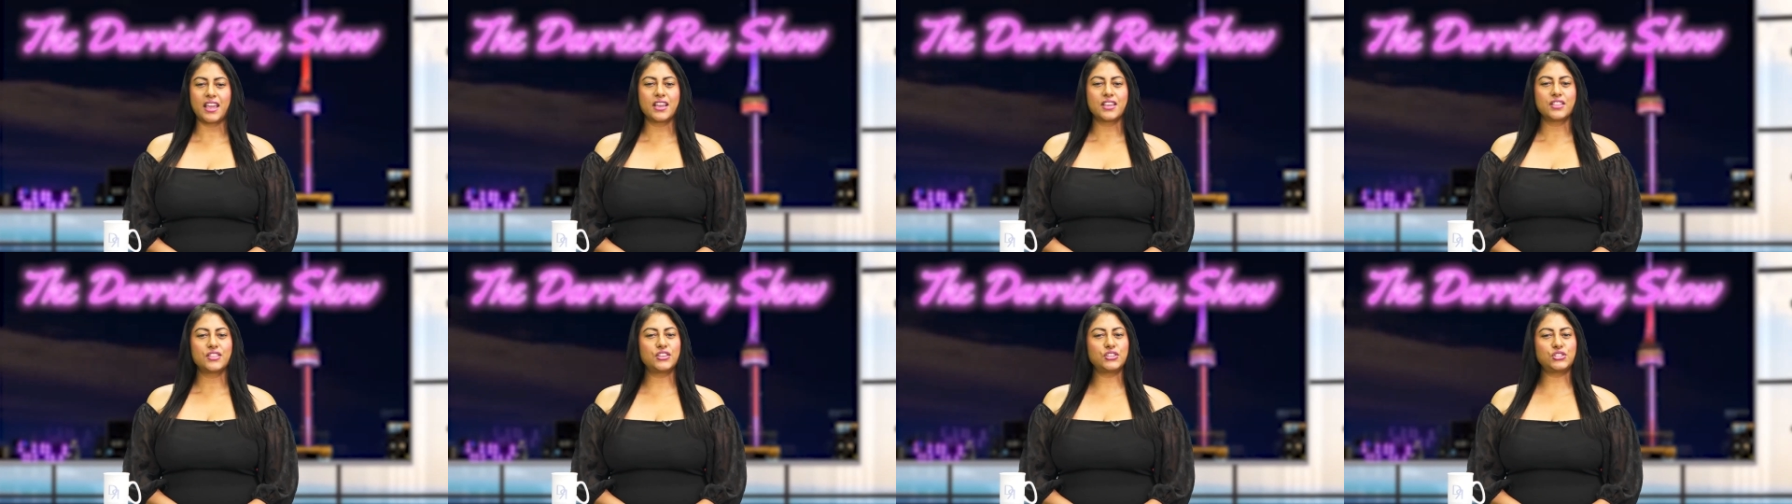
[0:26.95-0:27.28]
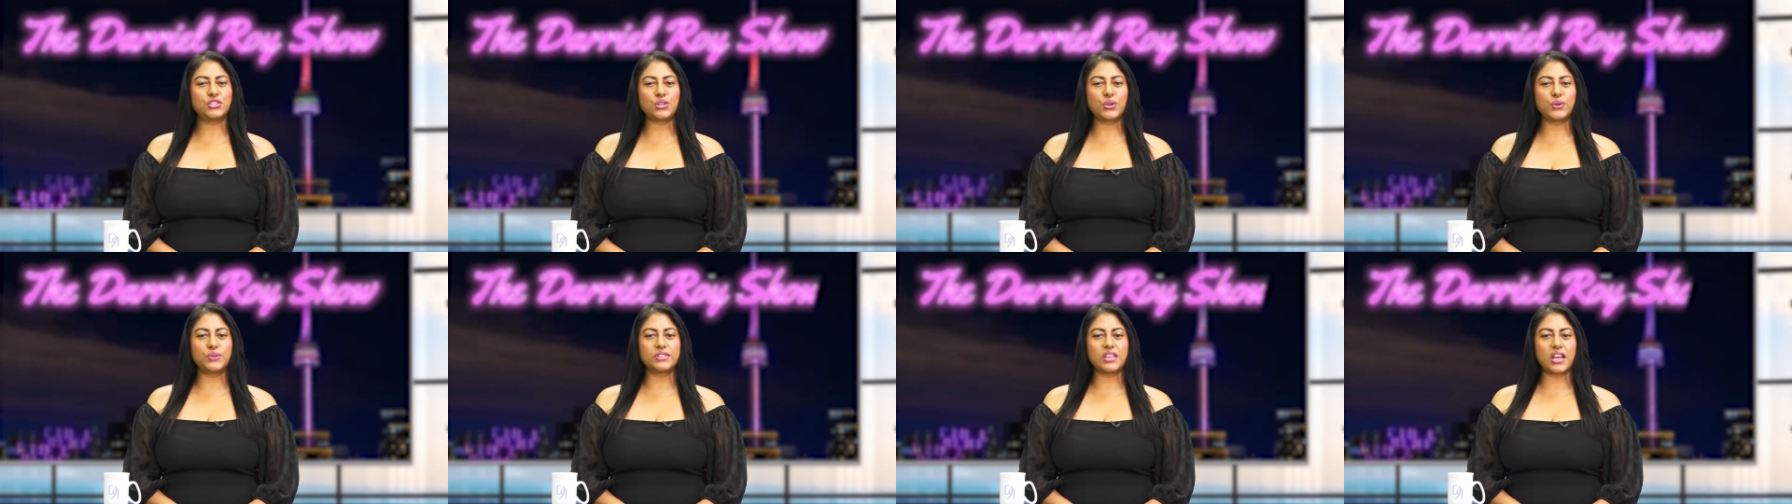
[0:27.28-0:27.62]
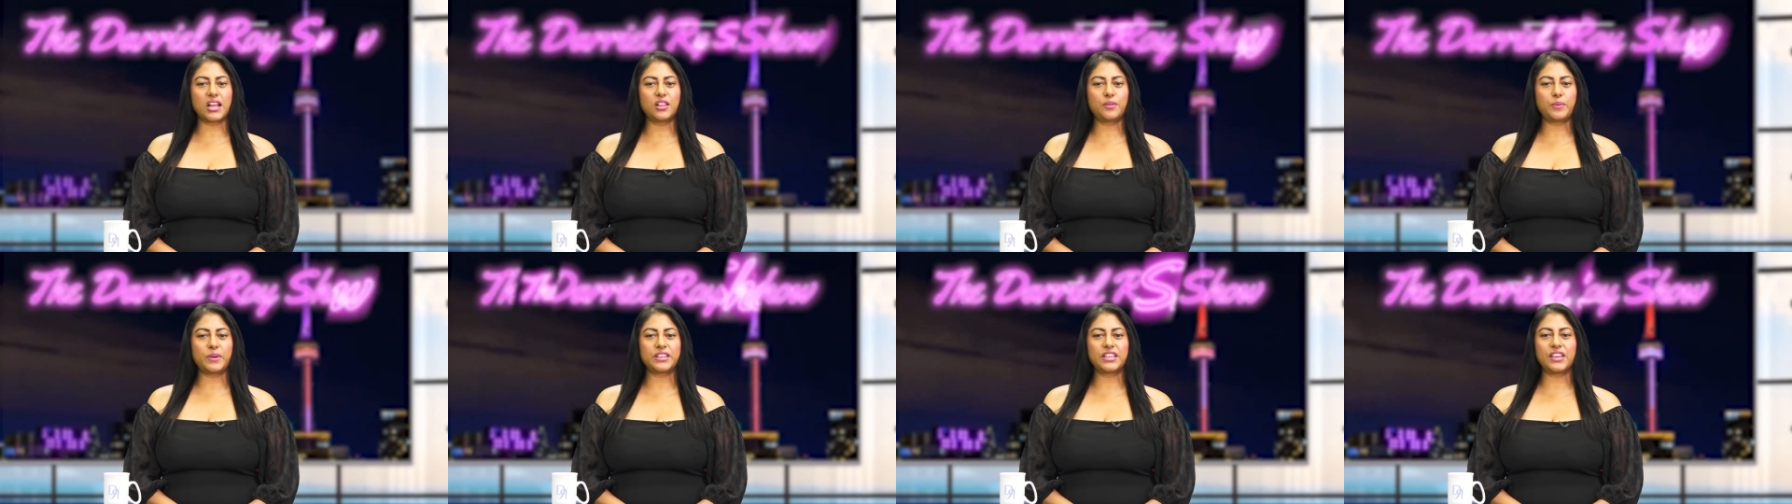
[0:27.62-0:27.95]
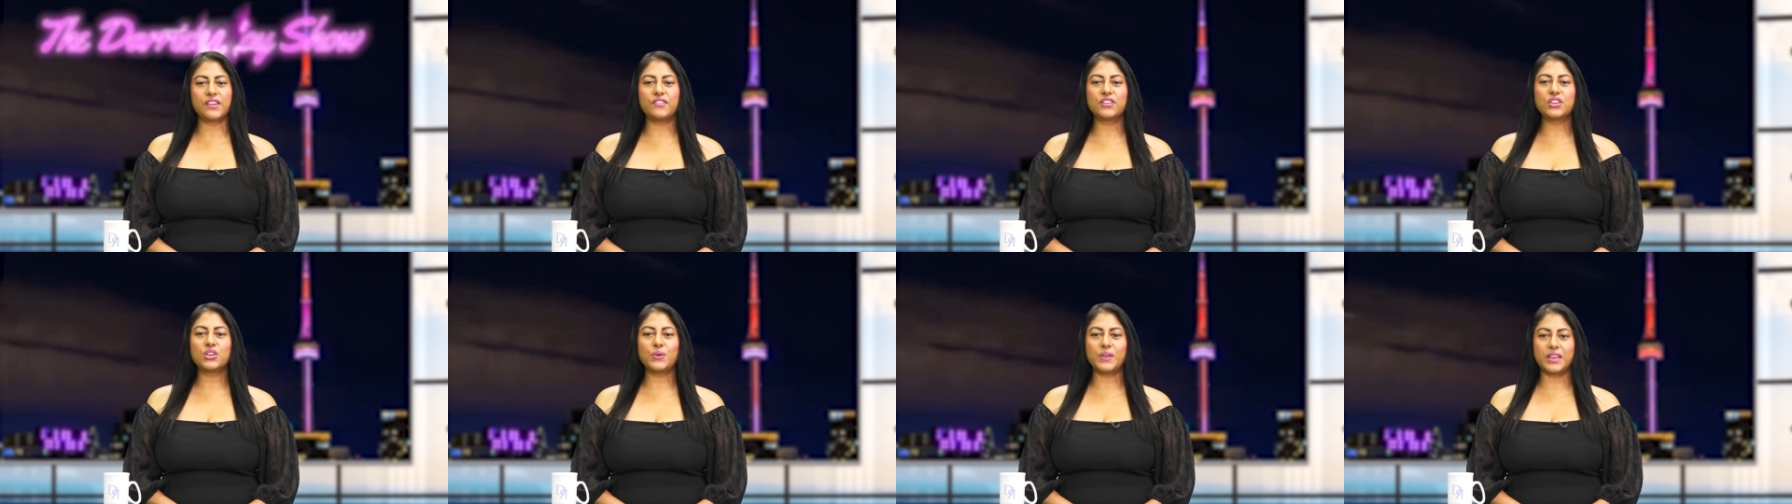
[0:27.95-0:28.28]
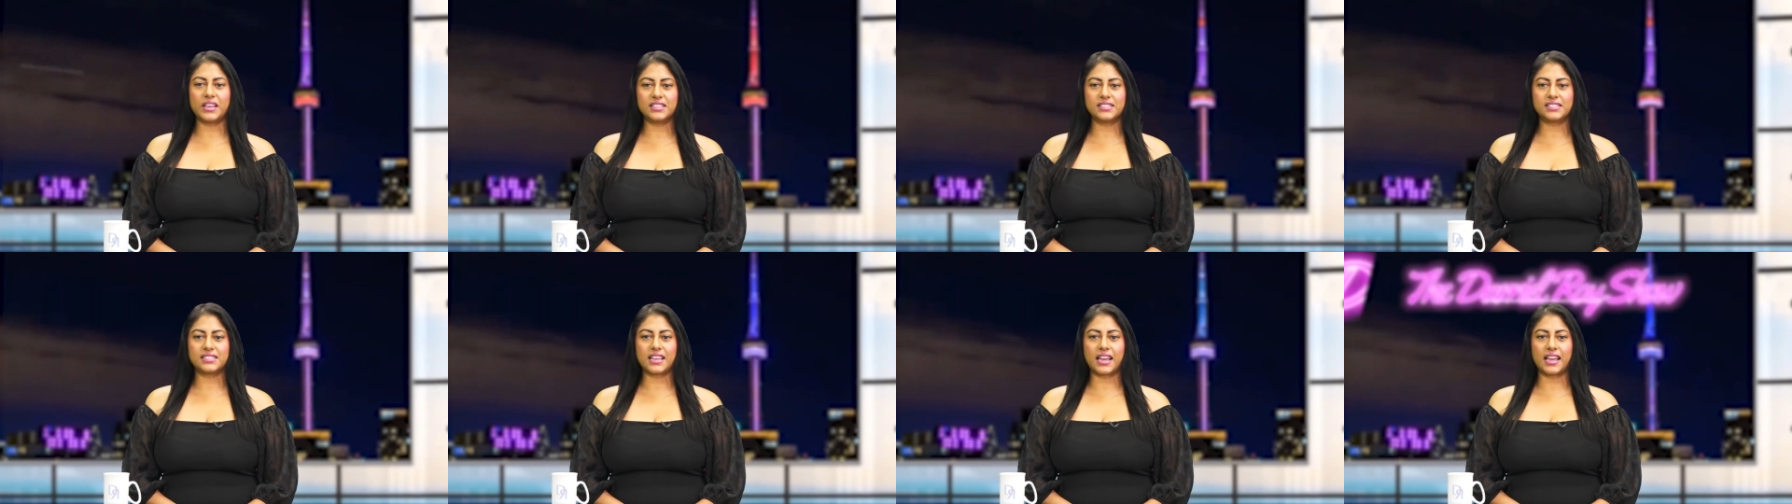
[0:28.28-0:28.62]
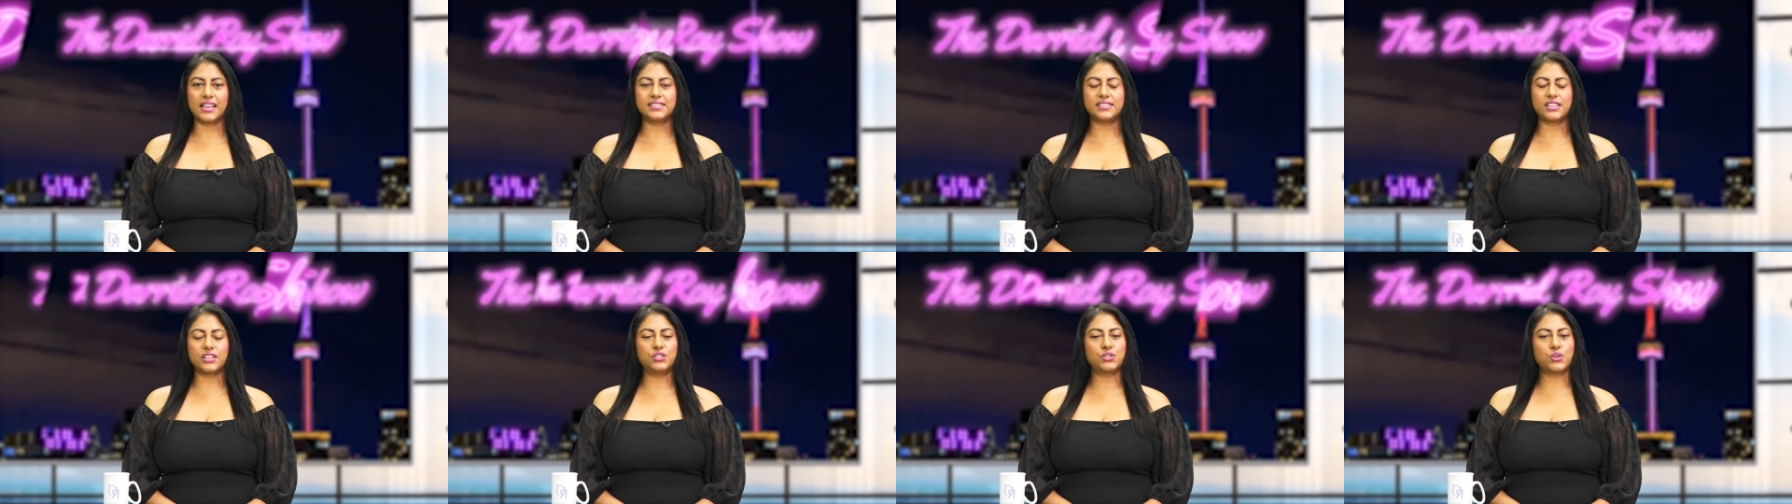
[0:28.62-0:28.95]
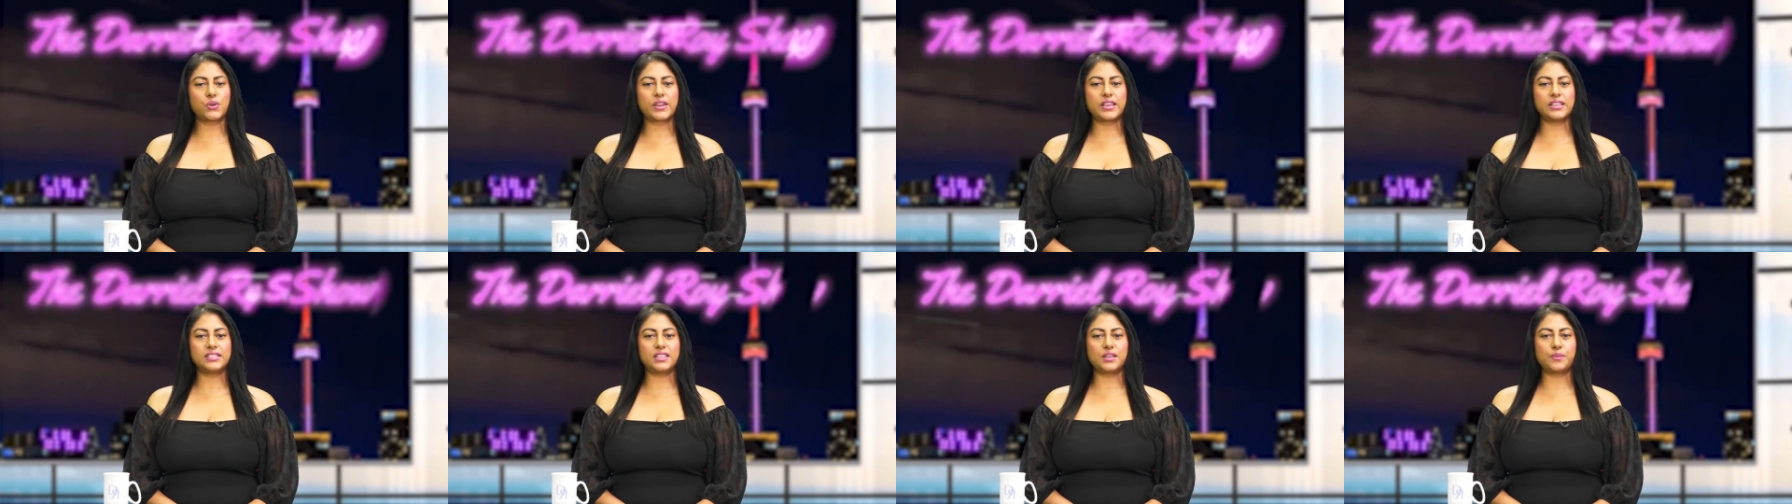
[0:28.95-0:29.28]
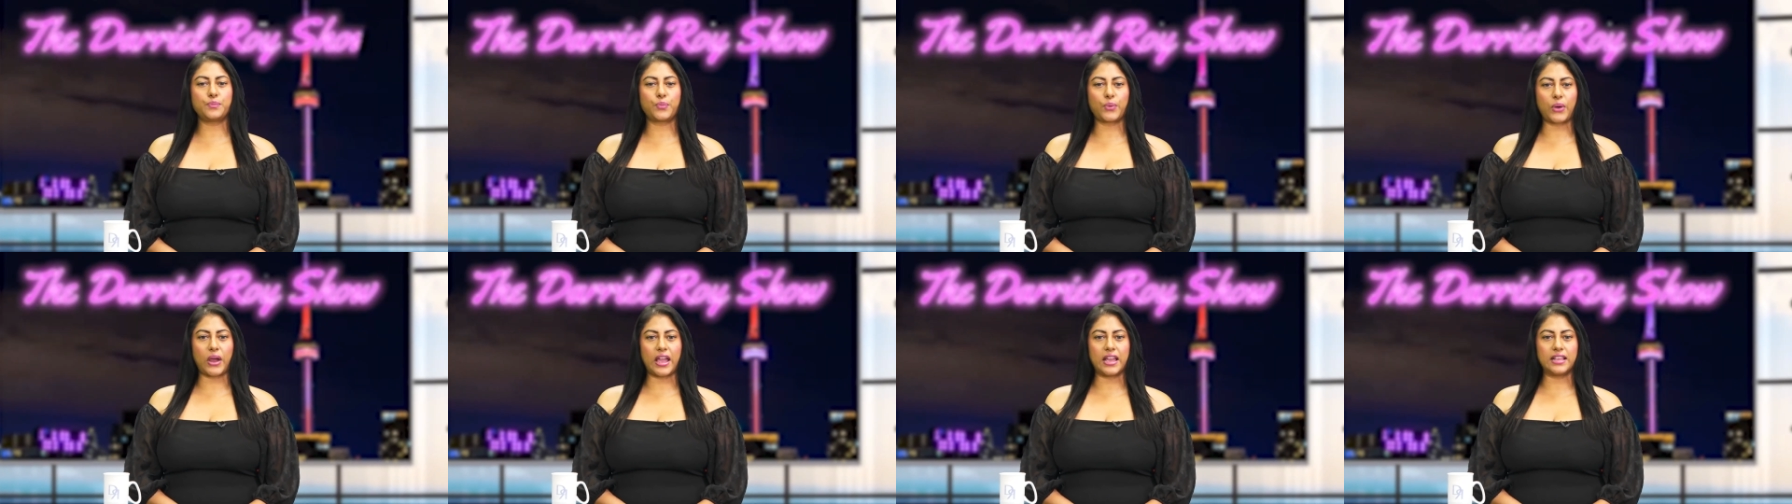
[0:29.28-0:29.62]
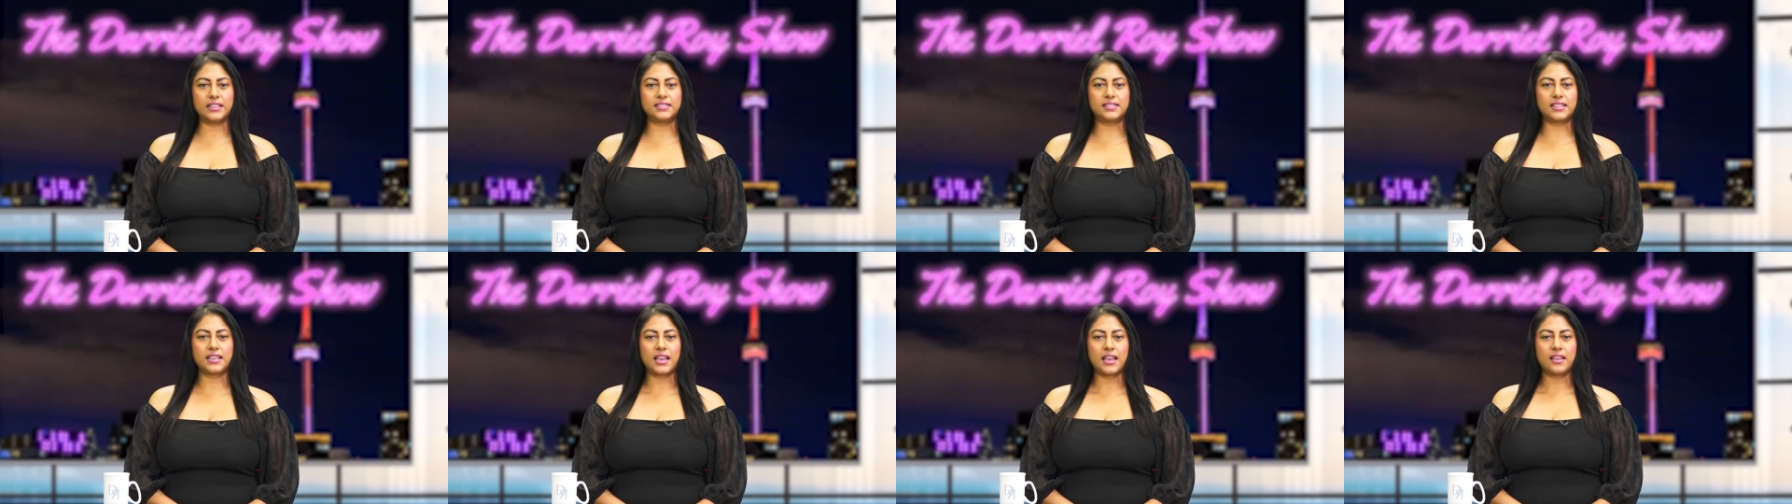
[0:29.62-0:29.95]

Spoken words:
This show is all about giving you insights and showcasing brands